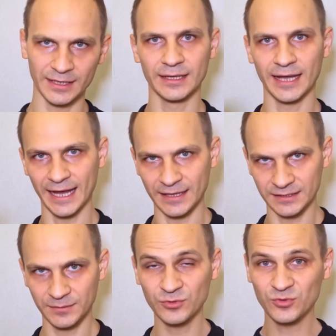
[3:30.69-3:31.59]
and add
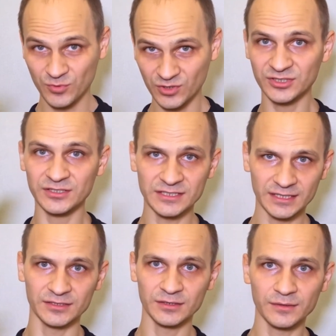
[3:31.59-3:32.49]
them to Merchant
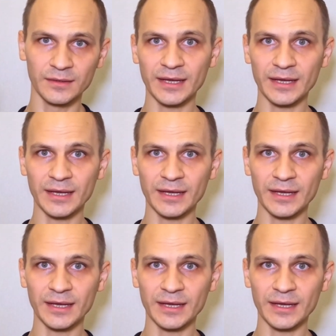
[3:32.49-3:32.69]
Center.